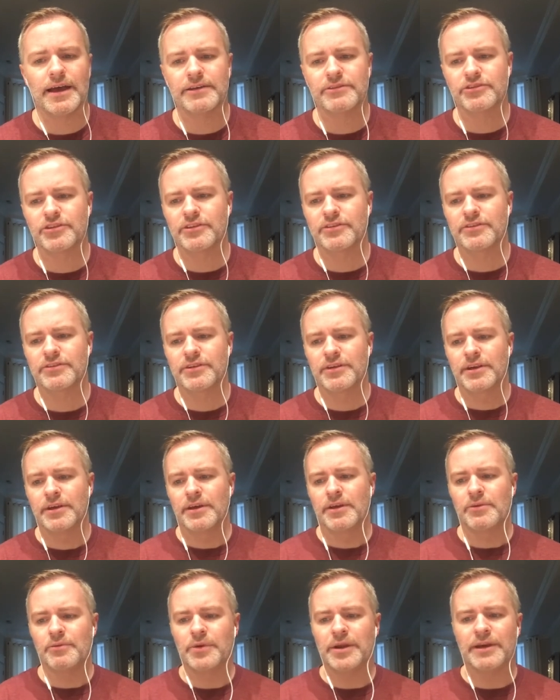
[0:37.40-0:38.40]
just,
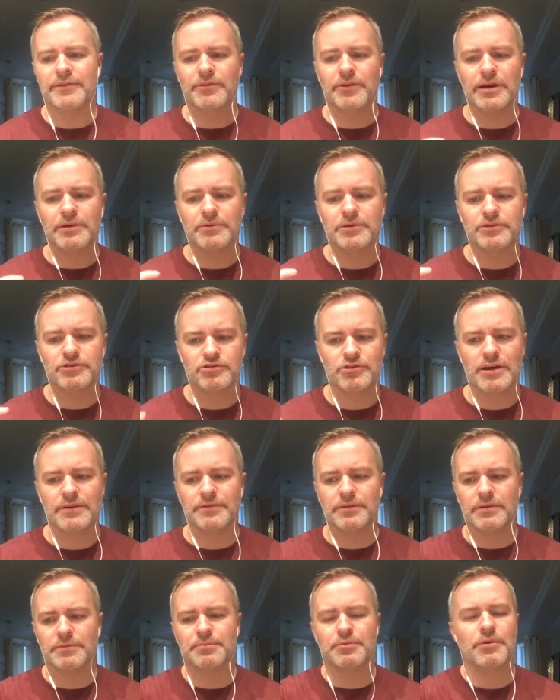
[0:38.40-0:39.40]
whenever I would
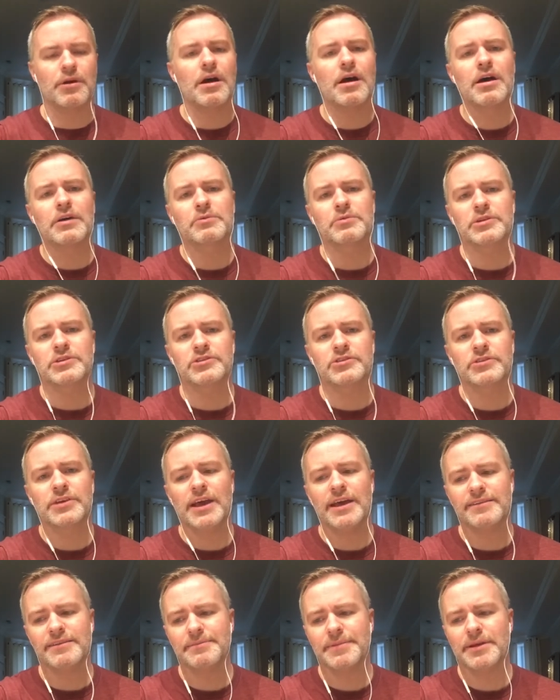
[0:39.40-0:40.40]
travel abroad, which
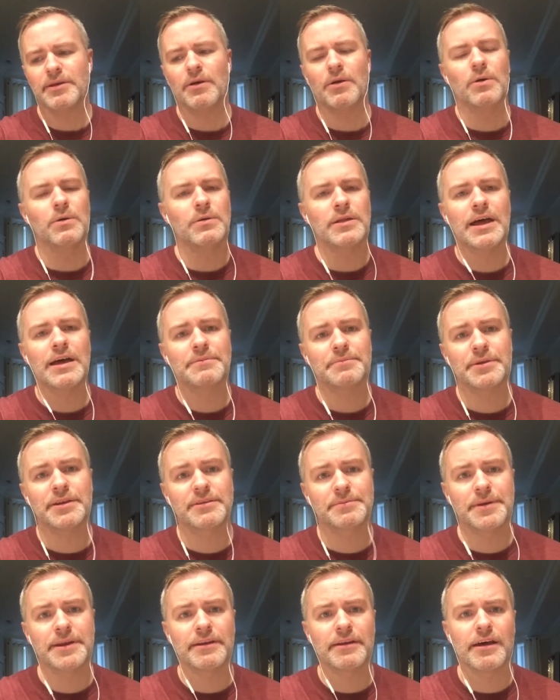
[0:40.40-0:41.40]
hasn't been a whole lot, but
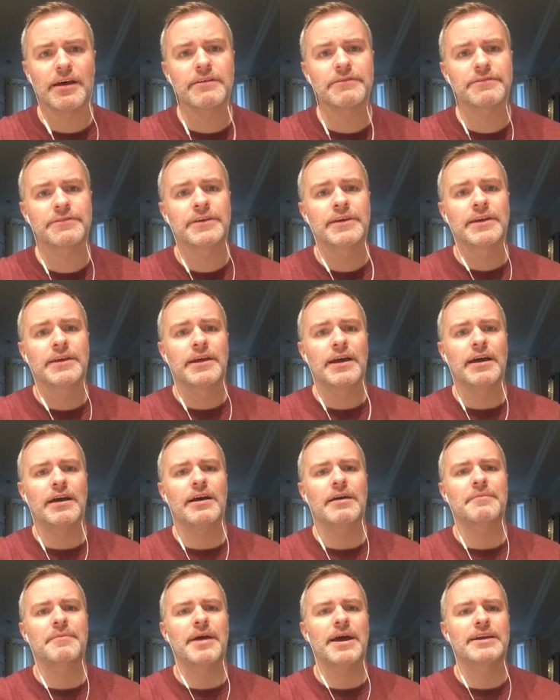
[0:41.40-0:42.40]
it's been enough,
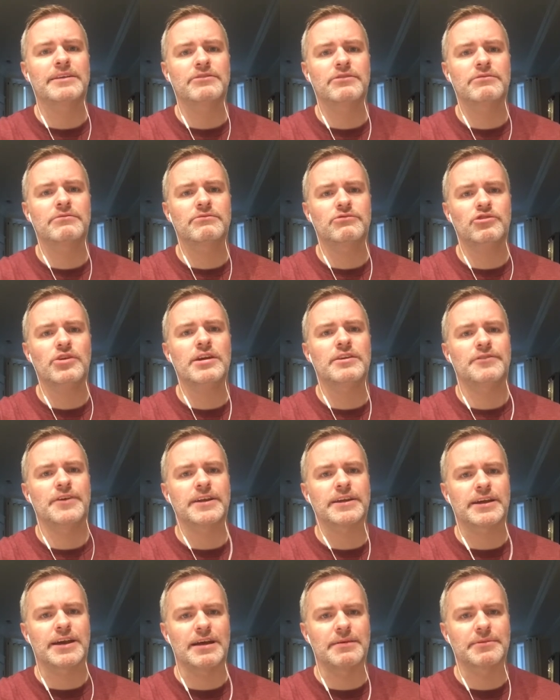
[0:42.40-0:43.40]
I'd try to
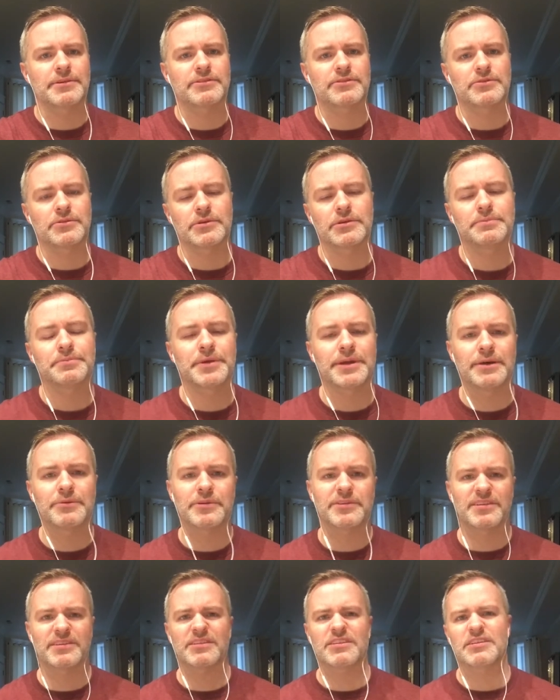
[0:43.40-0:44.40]
find a comic store, but I
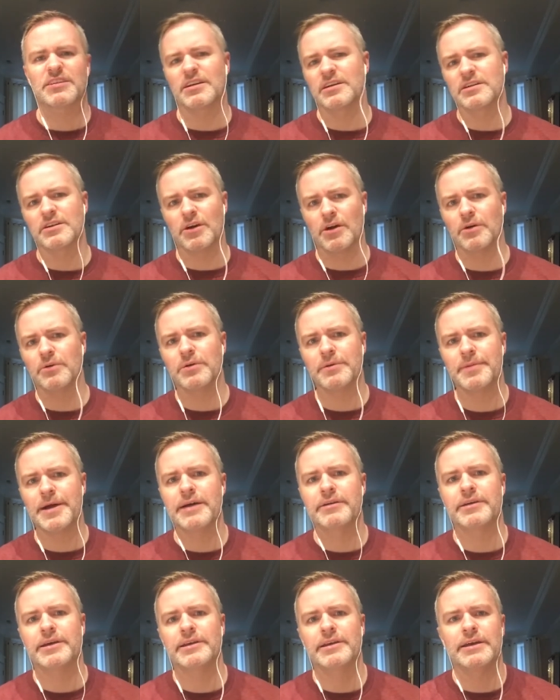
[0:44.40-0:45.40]
wasn't gung-ho
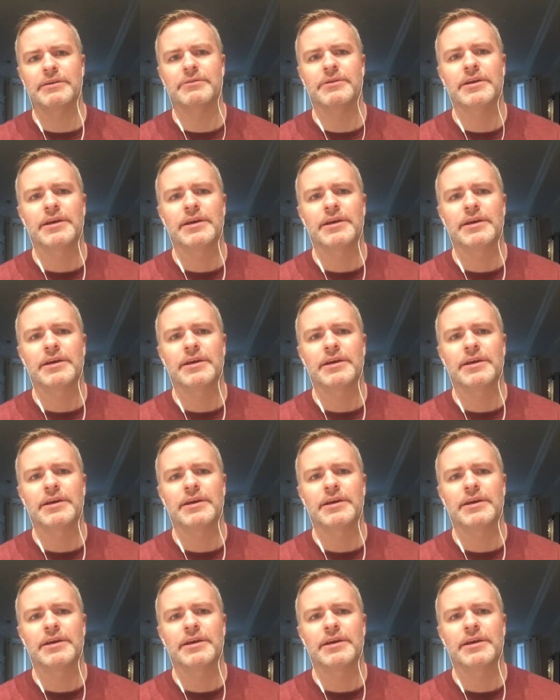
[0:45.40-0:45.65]
about it.